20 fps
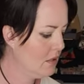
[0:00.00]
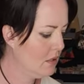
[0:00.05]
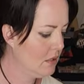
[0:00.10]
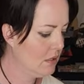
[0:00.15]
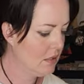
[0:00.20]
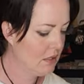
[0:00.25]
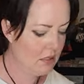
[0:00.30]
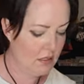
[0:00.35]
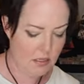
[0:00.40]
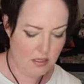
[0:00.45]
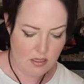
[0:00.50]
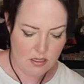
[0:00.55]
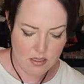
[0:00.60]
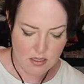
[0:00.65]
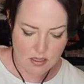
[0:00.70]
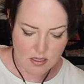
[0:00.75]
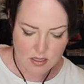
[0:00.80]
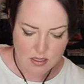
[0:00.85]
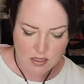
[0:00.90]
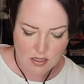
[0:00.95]

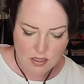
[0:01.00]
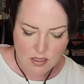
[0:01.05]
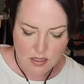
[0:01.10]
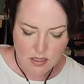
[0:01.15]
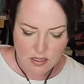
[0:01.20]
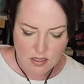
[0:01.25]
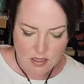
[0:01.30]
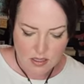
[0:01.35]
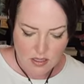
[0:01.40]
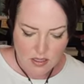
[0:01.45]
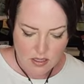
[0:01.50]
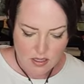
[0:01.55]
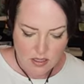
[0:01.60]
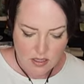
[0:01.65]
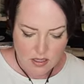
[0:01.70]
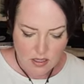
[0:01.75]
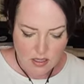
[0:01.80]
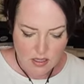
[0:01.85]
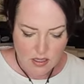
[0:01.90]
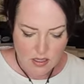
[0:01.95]

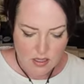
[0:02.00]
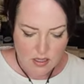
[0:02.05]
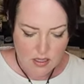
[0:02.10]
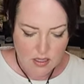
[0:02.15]
(no one is talking)